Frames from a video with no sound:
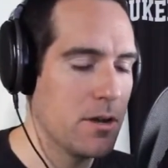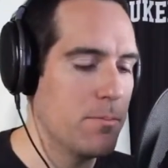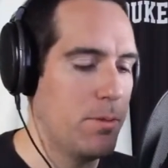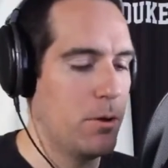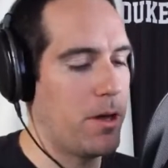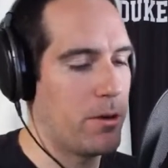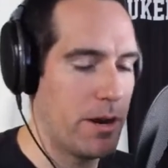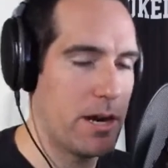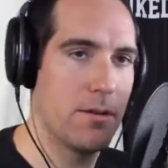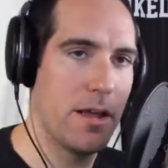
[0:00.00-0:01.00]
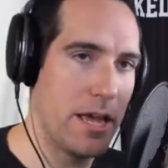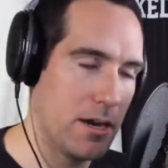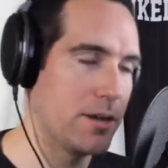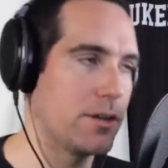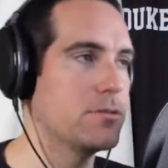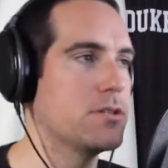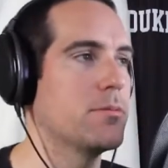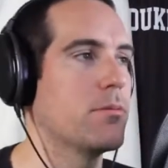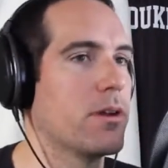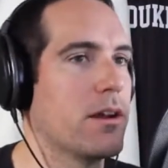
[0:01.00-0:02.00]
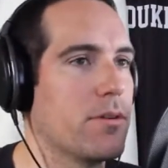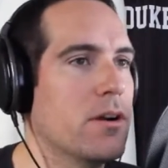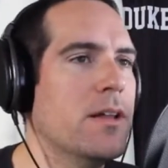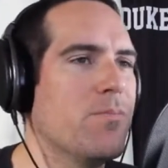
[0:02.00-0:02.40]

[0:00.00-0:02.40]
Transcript: both on Reddit and on YouTube or whatever.